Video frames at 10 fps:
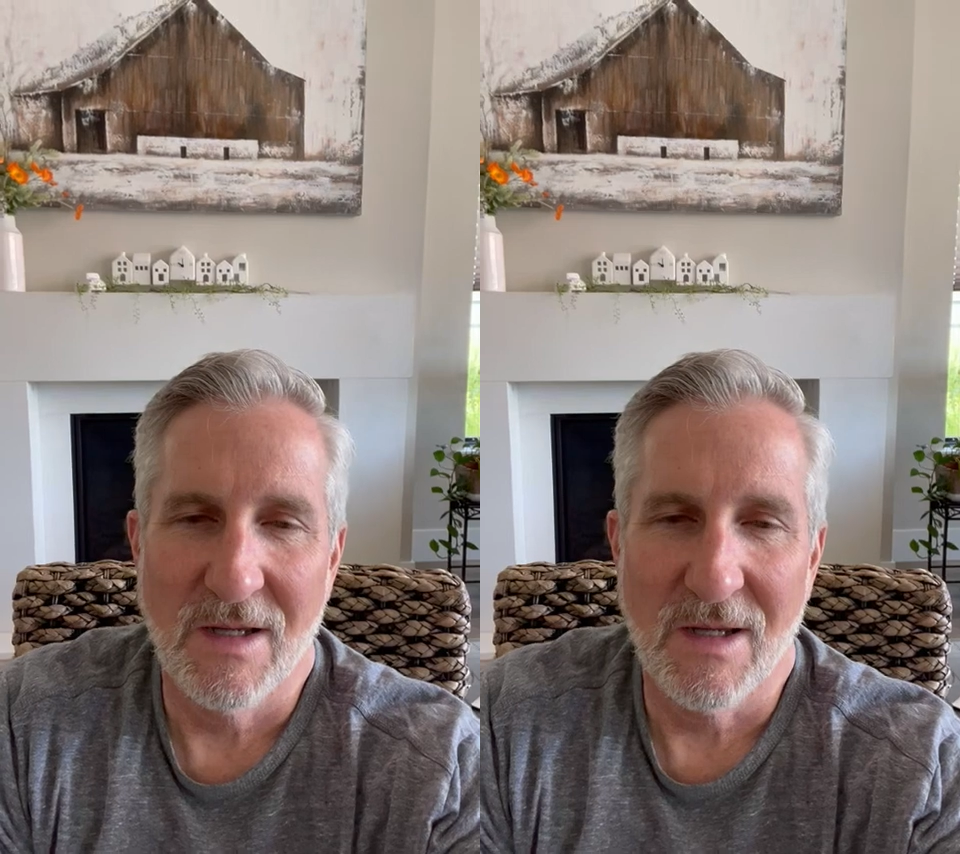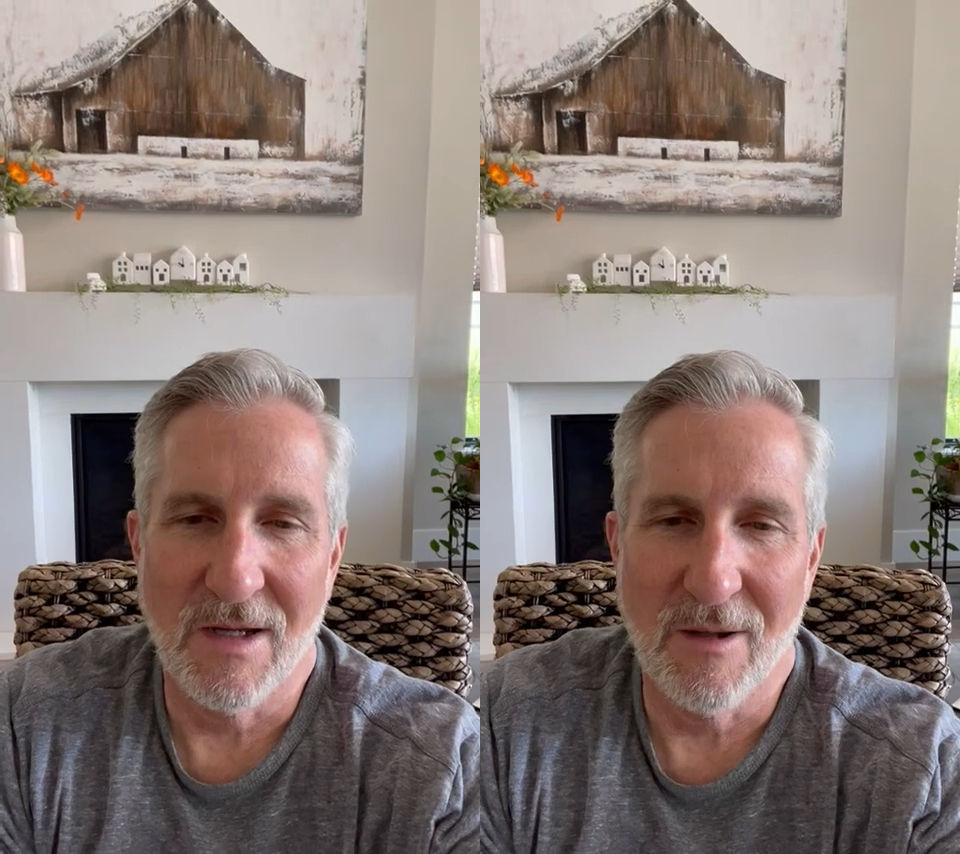
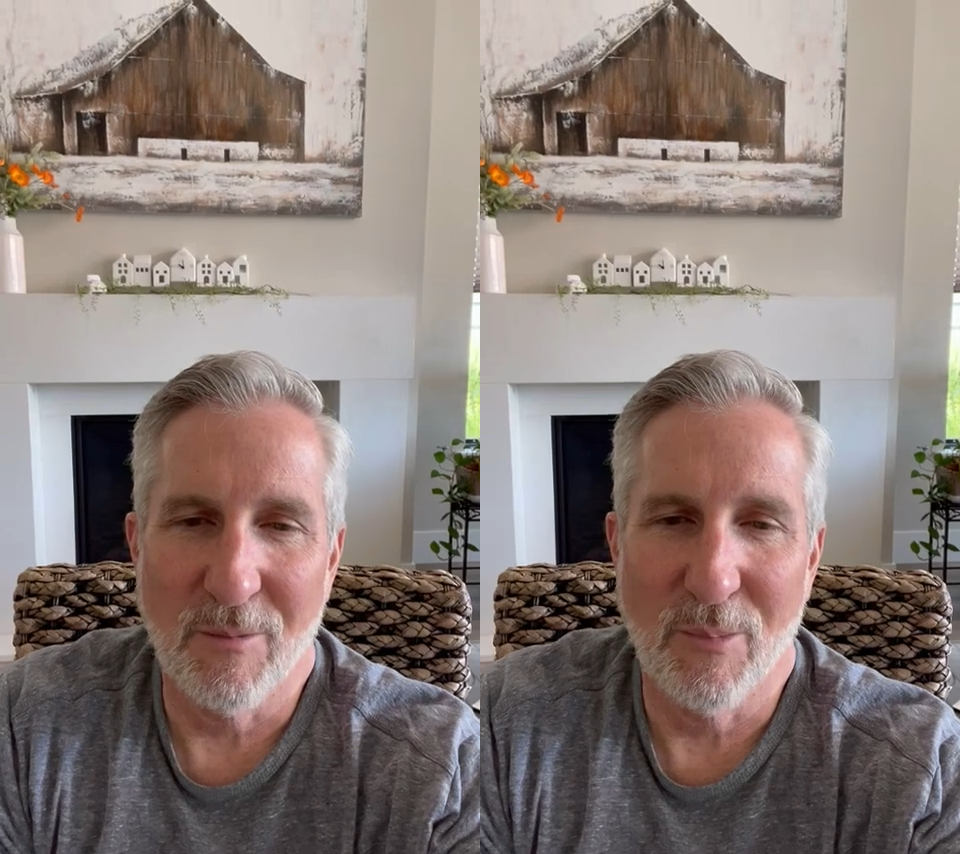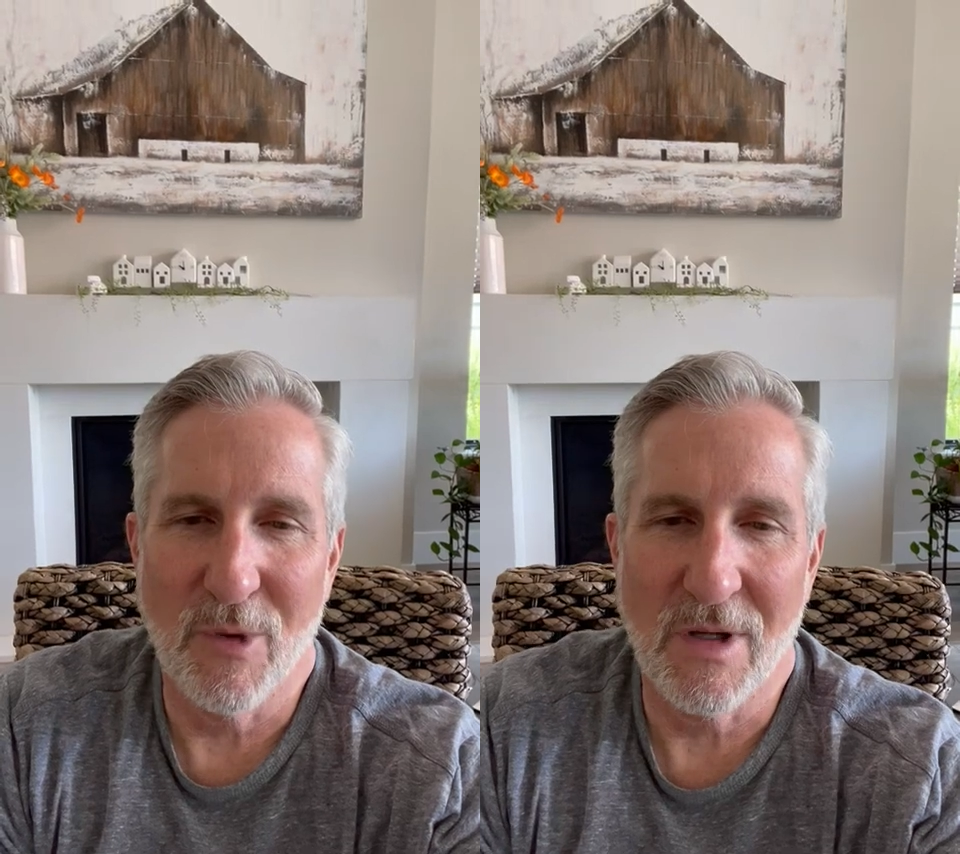uh,
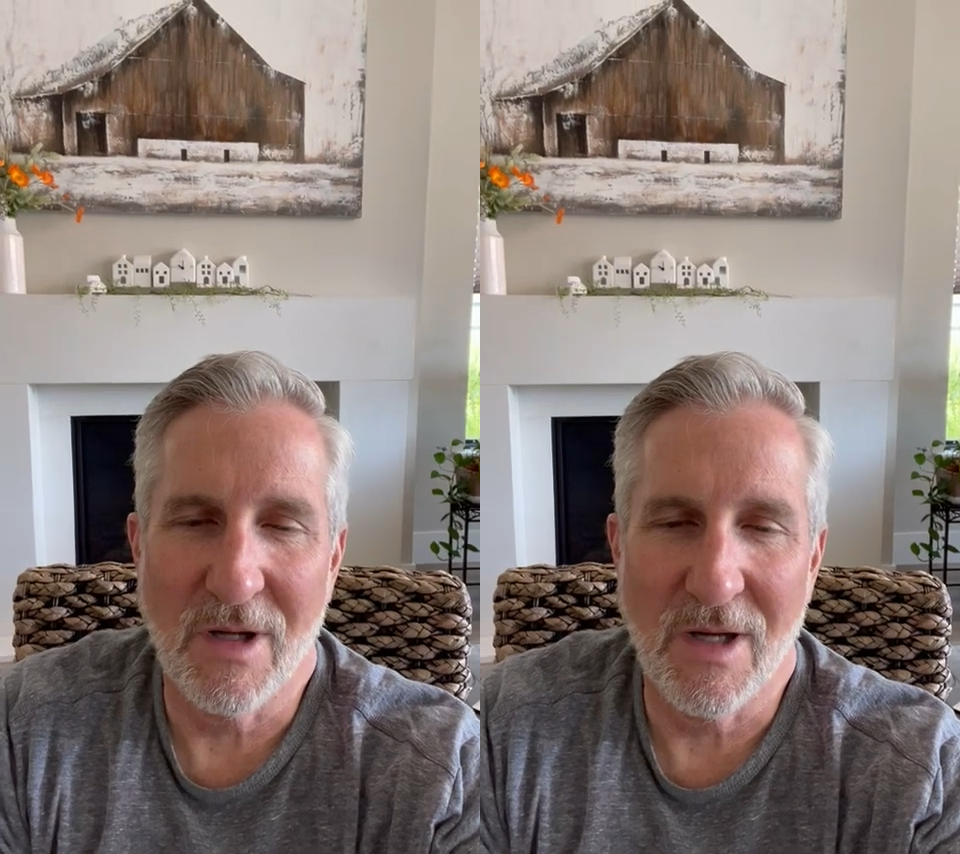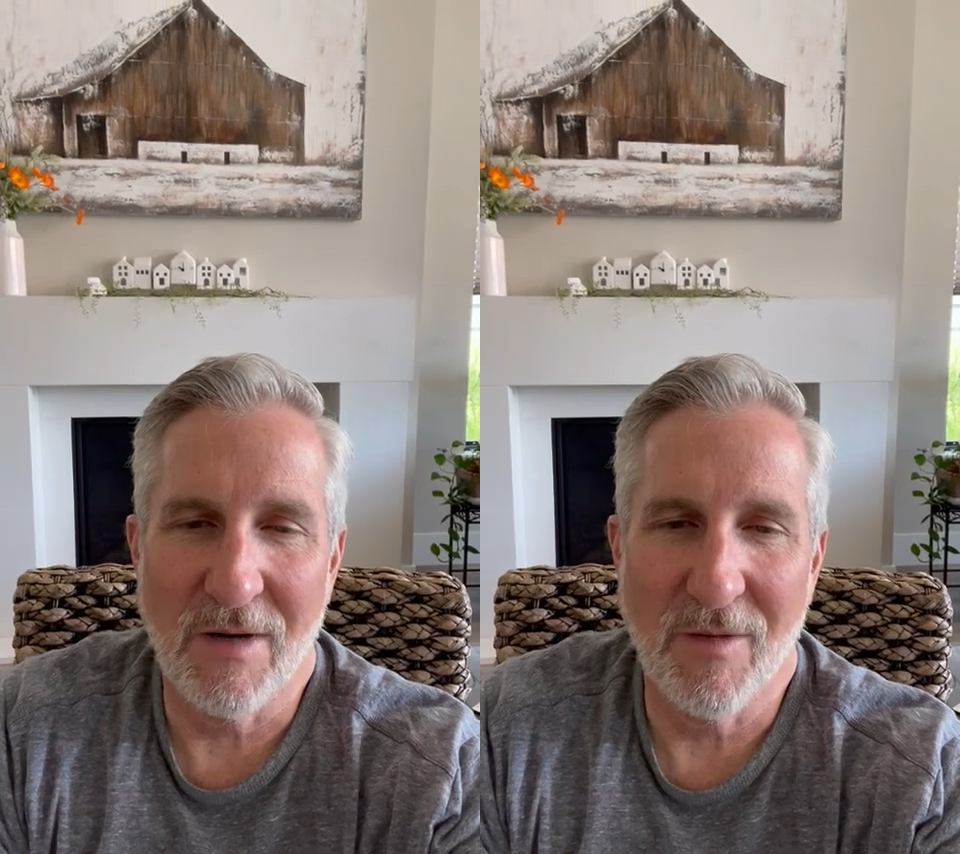bring it
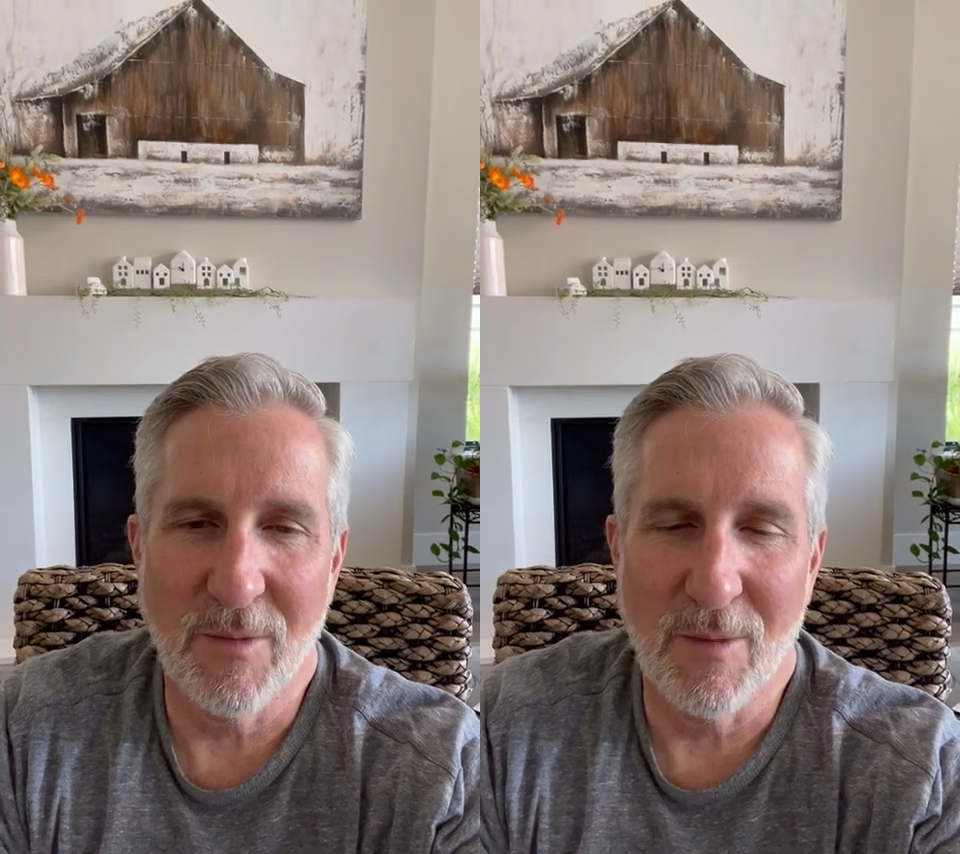kind of up